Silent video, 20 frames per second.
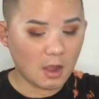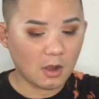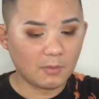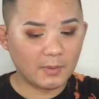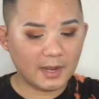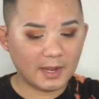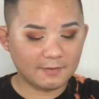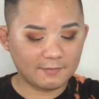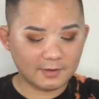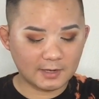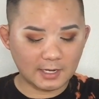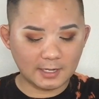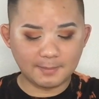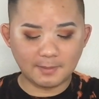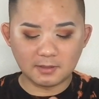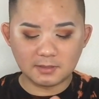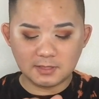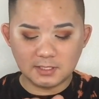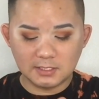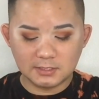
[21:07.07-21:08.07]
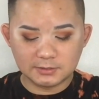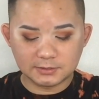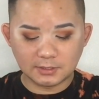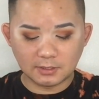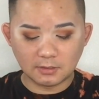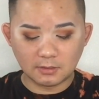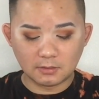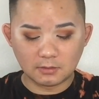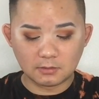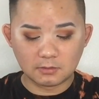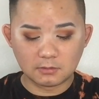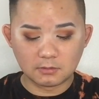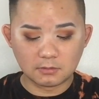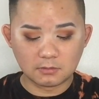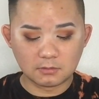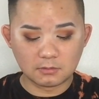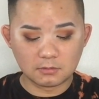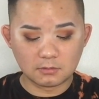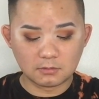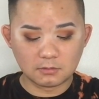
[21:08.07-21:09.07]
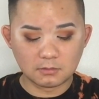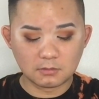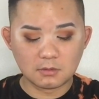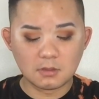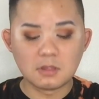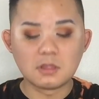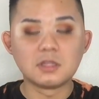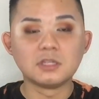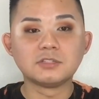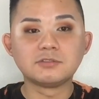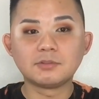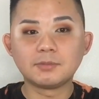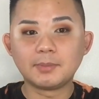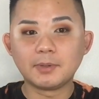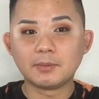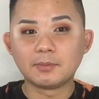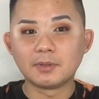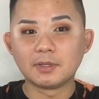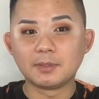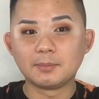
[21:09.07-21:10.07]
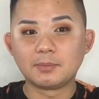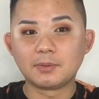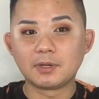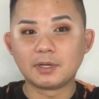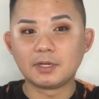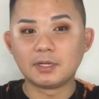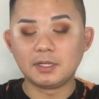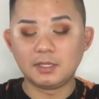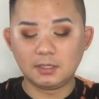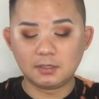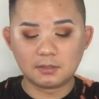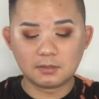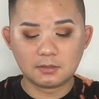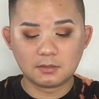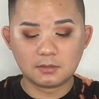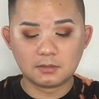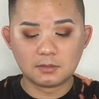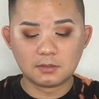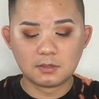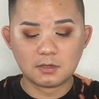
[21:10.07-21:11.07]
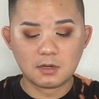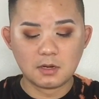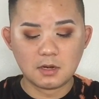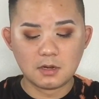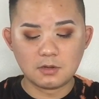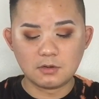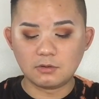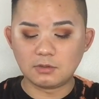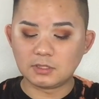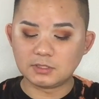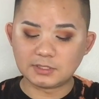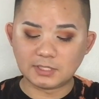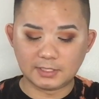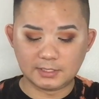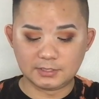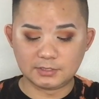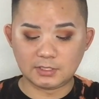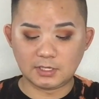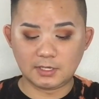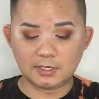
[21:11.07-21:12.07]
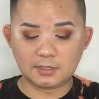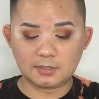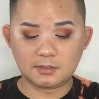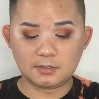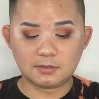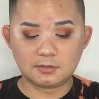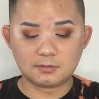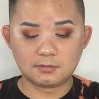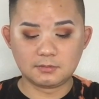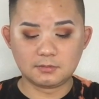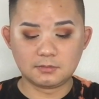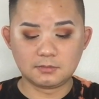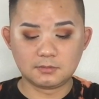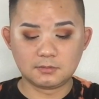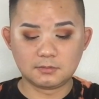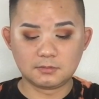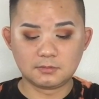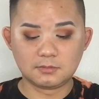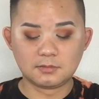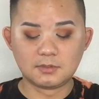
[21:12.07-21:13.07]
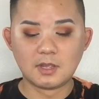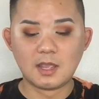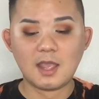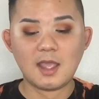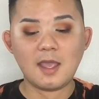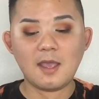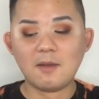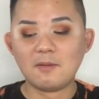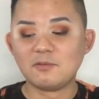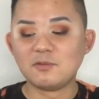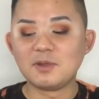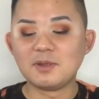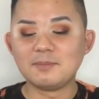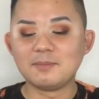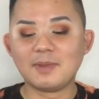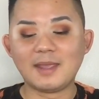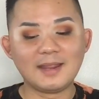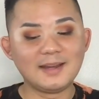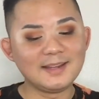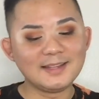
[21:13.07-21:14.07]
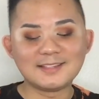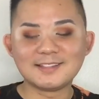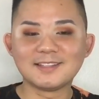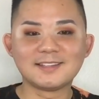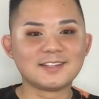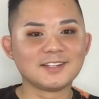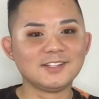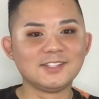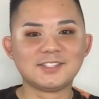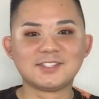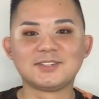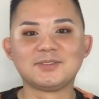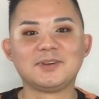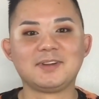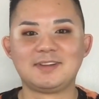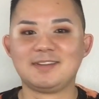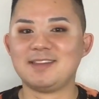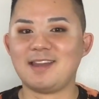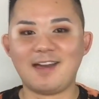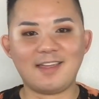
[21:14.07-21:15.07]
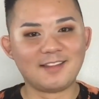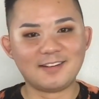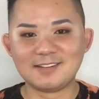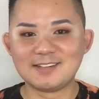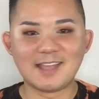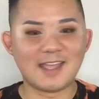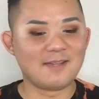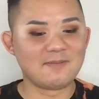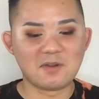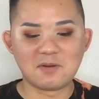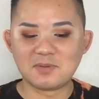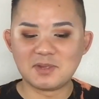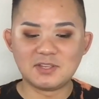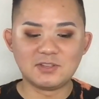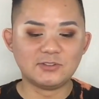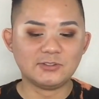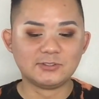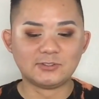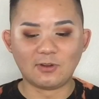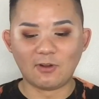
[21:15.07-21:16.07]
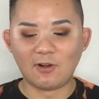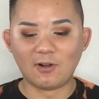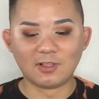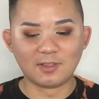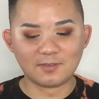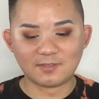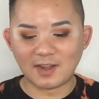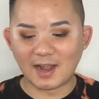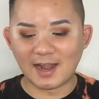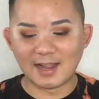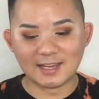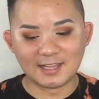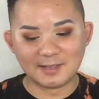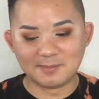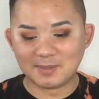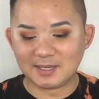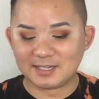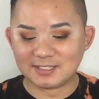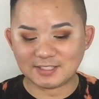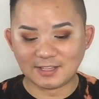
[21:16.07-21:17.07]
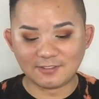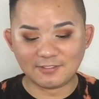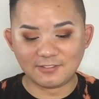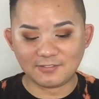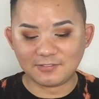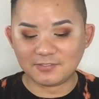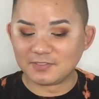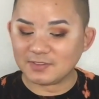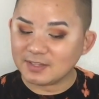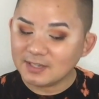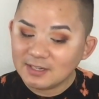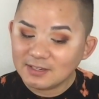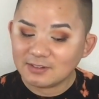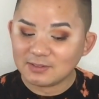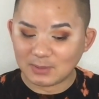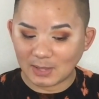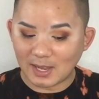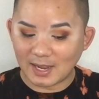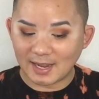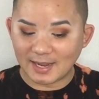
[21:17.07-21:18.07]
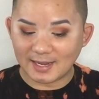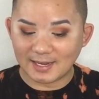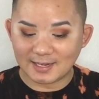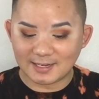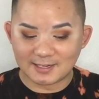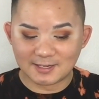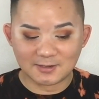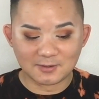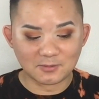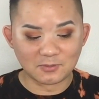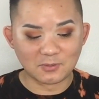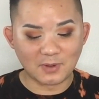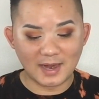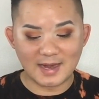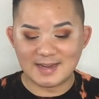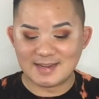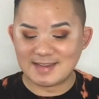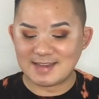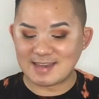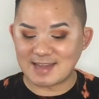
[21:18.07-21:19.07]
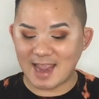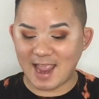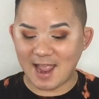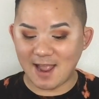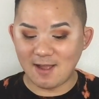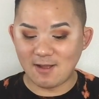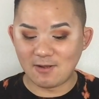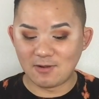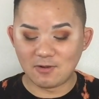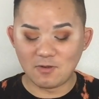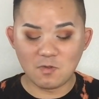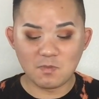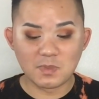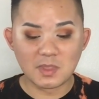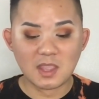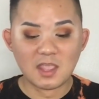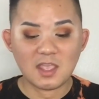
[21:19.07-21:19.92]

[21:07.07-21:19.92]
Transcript: Wait, I forgot about these, though. This would be really pretty. No, that's kind of dark. We may need to just do another day where we use all of Kylie, because I feel like right now